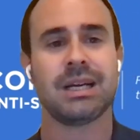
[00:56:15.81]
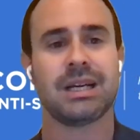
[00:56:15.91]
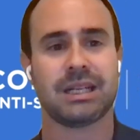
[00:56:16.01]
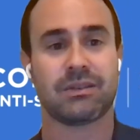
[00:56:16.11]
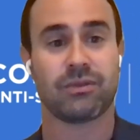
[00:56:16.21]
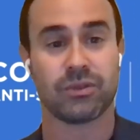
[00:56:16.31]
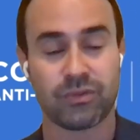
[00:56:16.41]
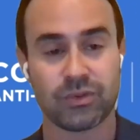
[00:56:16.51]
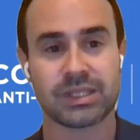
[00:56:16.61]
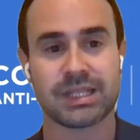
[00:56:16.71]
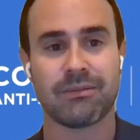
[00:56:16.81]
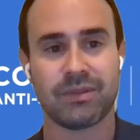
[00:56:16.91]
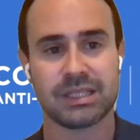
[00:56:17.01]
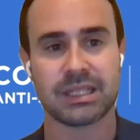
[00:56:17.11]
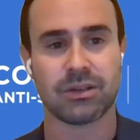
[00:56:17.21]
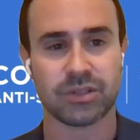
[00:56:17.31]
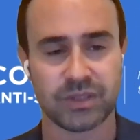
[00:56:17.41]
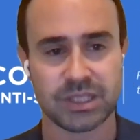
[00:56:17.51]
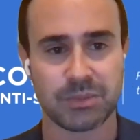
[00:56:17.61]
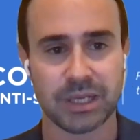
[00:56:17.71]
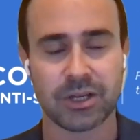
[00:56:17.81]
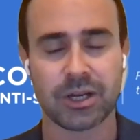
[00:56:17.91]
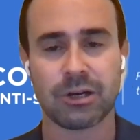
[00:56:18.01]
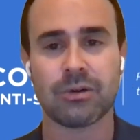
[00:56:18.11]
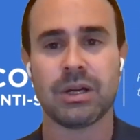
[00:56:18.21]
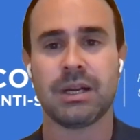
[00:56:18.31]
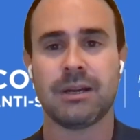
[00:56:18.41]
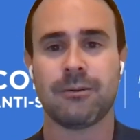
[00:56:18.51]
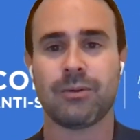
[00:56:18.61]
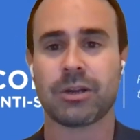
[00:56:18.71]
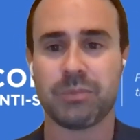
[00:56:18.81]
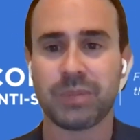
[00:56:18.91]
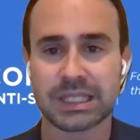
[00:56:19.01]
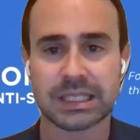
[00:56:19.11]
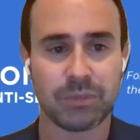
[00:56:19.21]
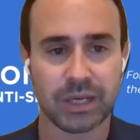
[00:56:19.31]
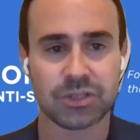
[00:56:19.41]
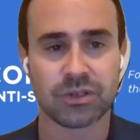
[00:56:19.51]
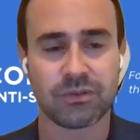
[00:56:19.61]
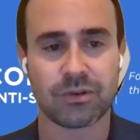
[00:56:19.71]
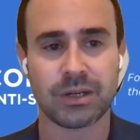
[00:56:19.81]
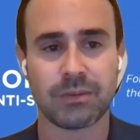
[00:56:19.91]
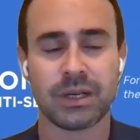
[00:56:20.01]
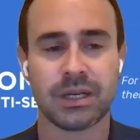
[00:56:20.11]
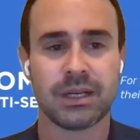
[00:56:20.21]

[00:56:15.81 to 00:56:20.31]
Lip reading: that for the first time visited Auschwitz-Birkenau. We had a big celebration for him.